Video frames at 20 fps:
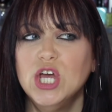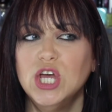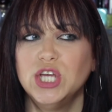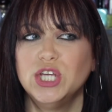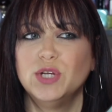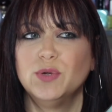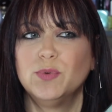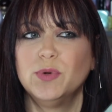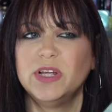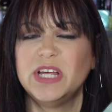
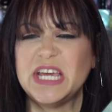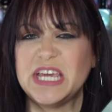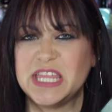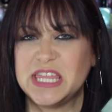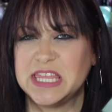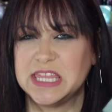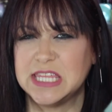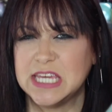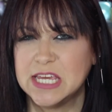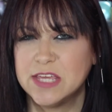You really
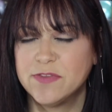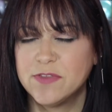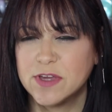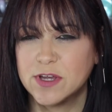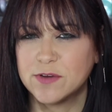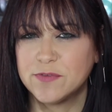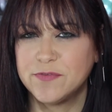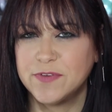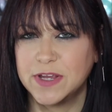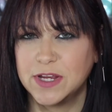think that
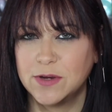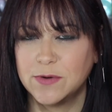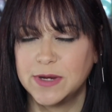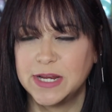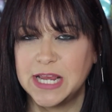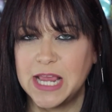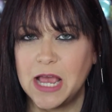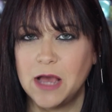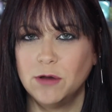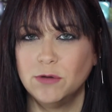you're
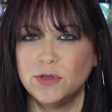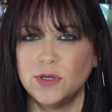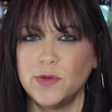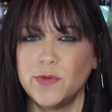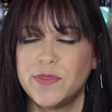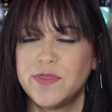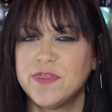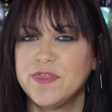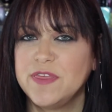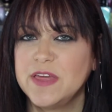figuring out, you
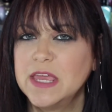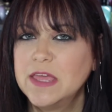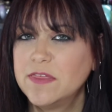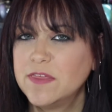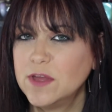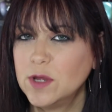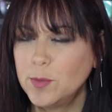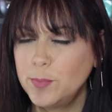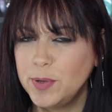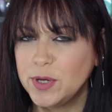think
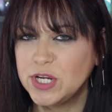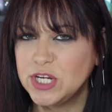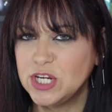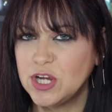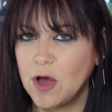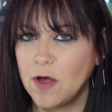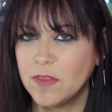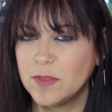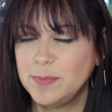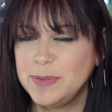that you're putting
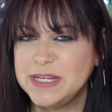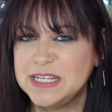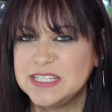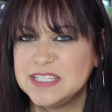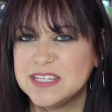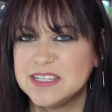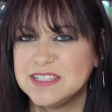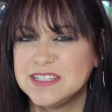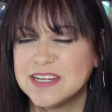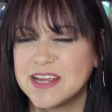all the
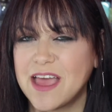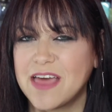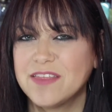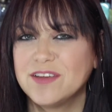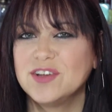pieces together.